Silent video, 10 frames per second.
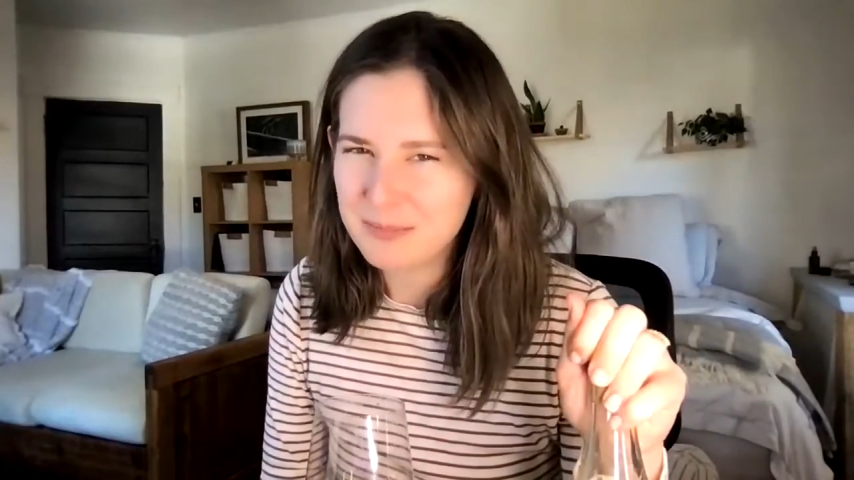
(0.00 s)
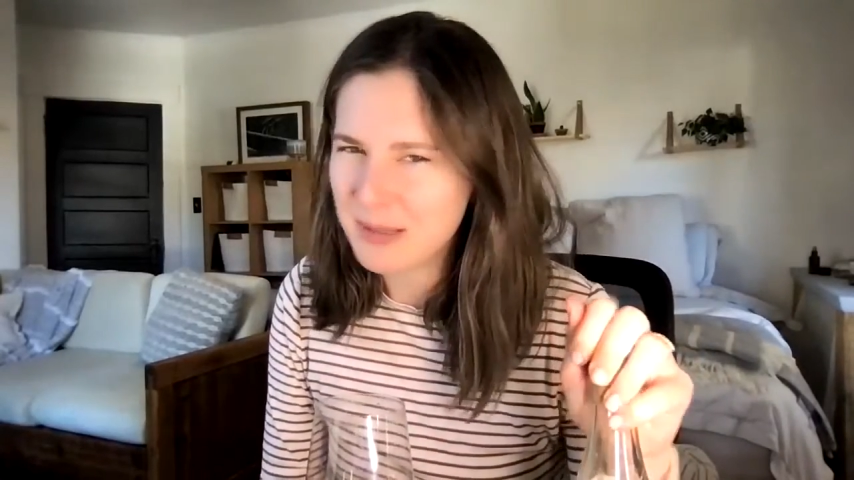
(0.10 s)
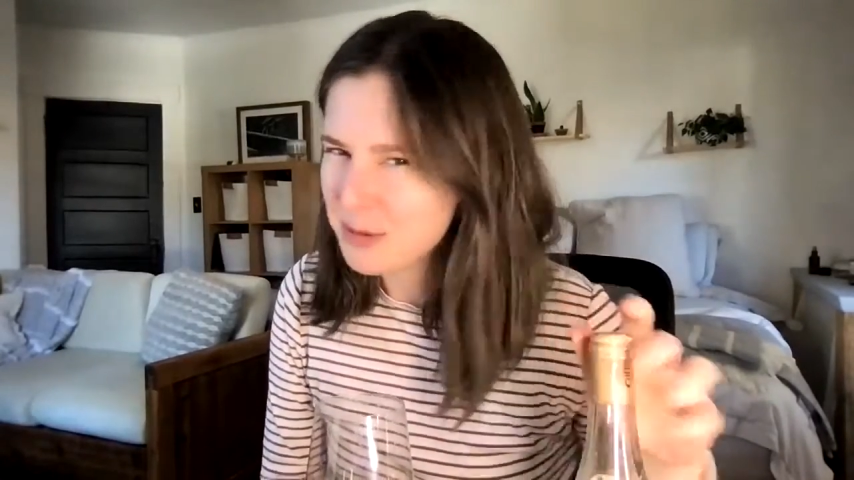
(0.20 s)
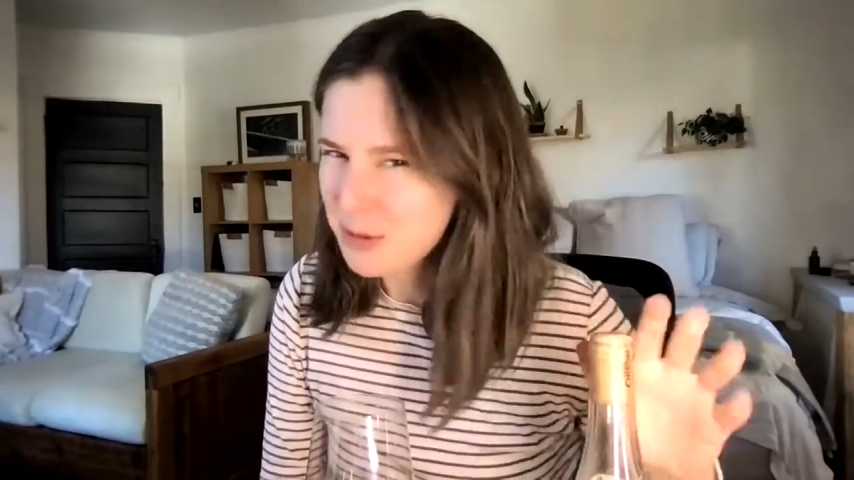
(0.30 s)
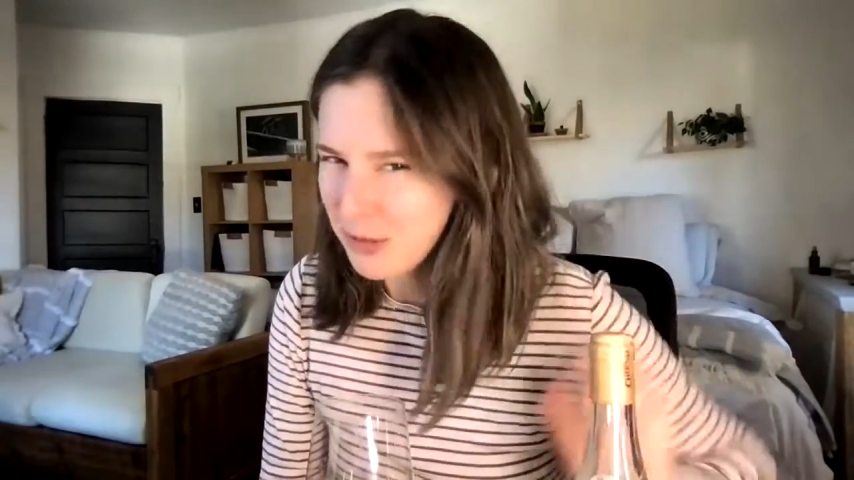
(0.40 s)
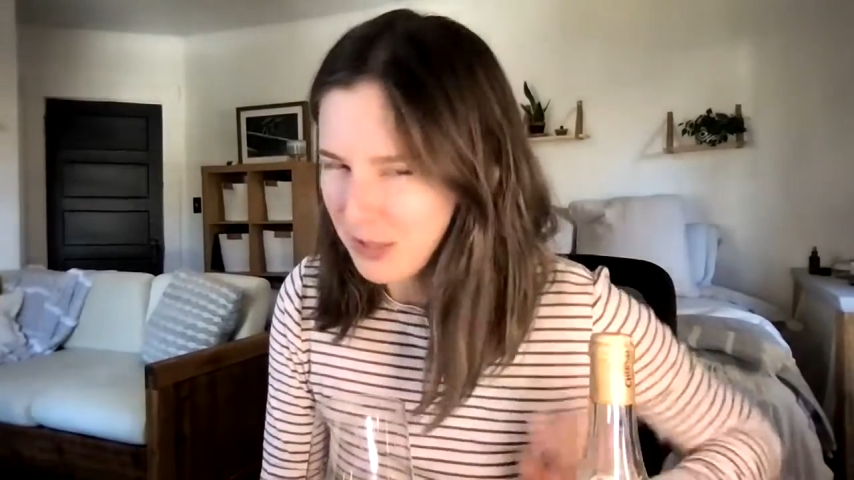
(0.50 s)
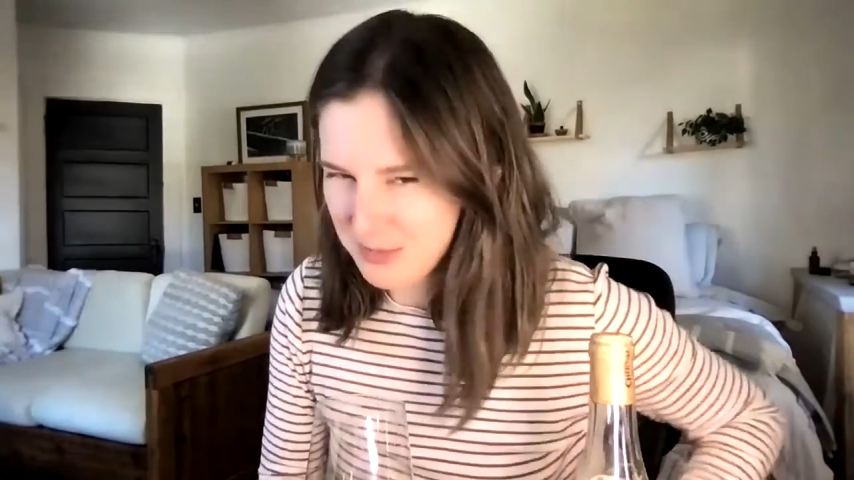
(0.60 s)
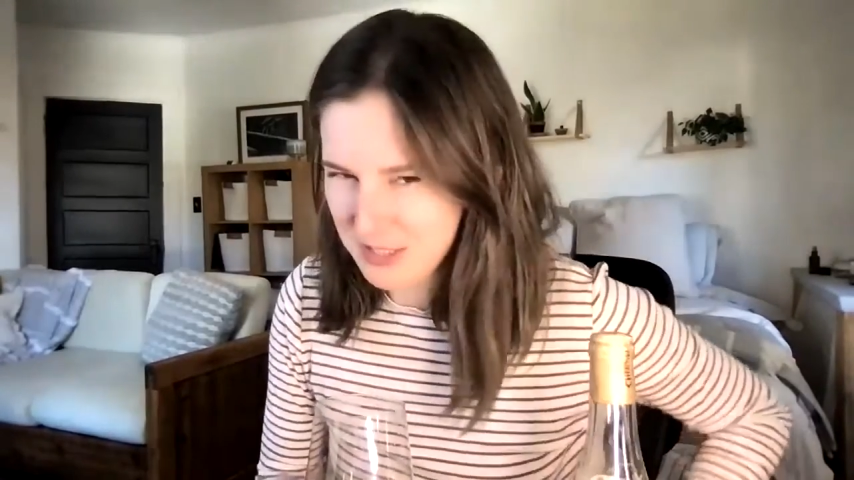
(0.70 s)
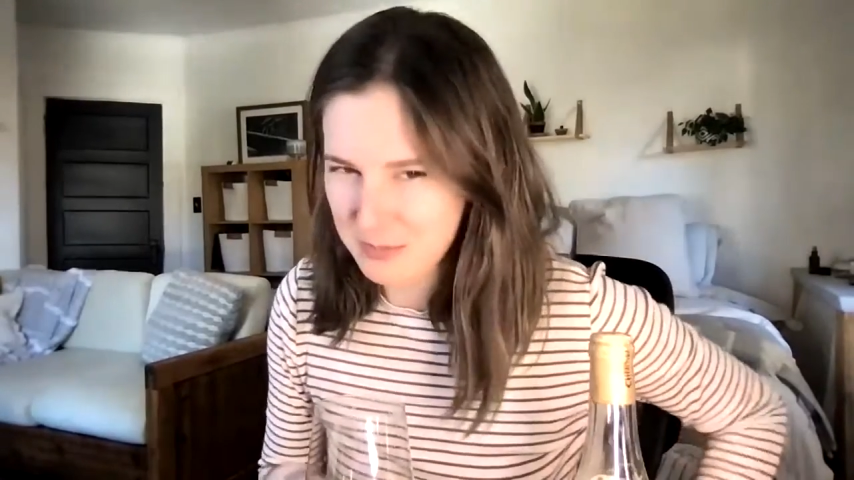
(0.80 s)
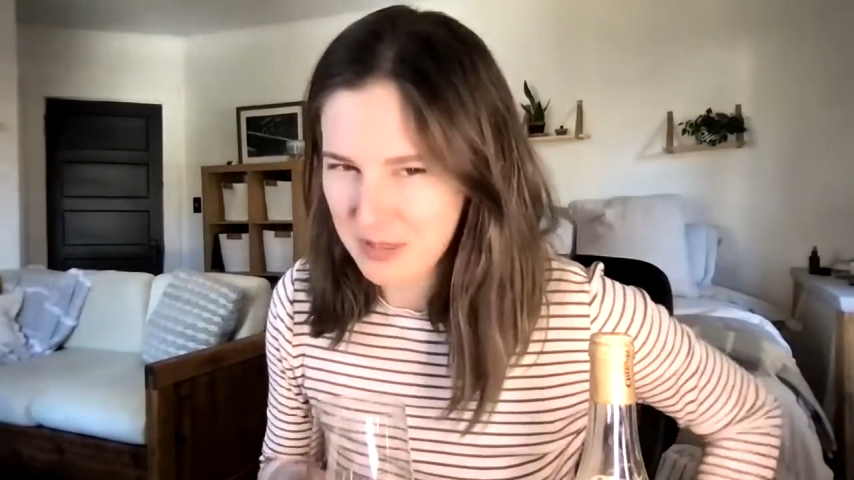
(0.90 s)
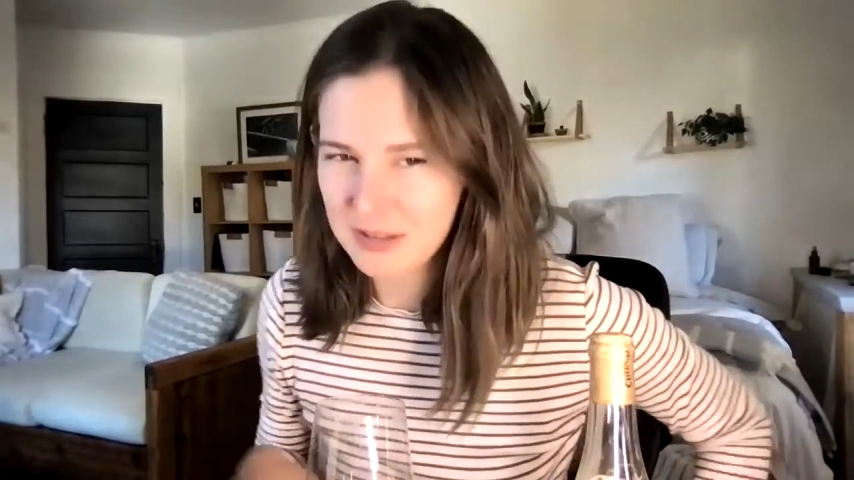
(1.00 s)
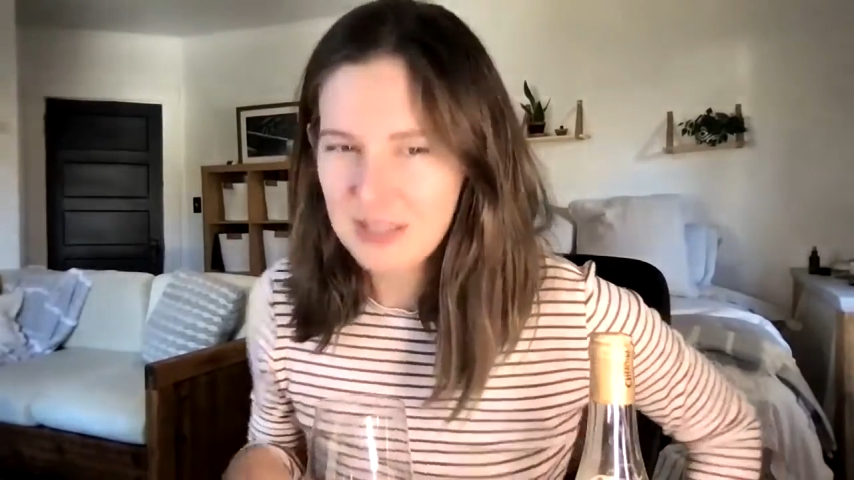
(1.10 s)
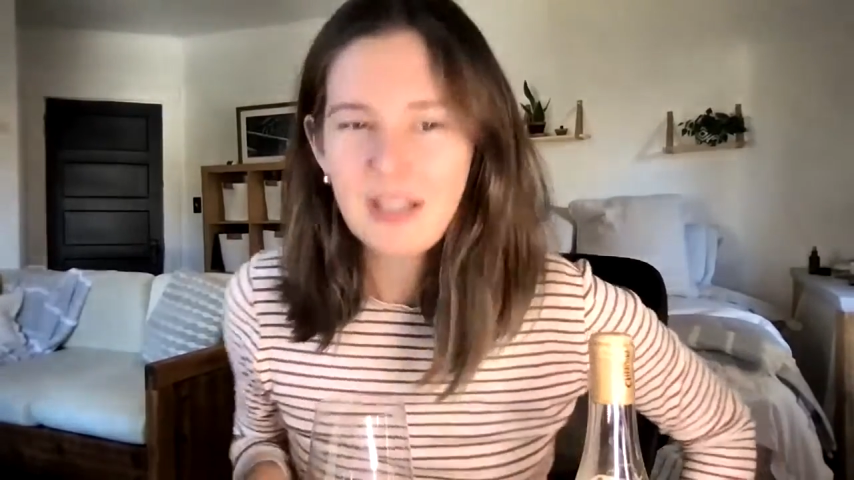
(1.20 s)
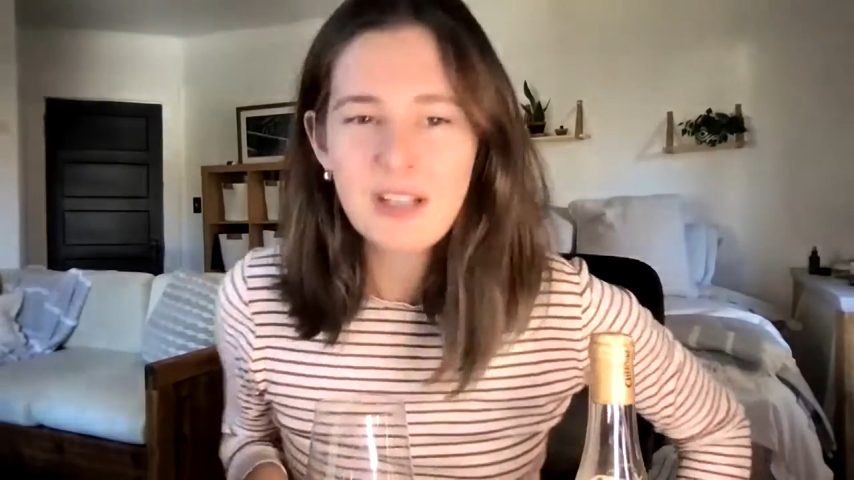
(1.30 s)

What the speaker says: maybe 2 clubs this month.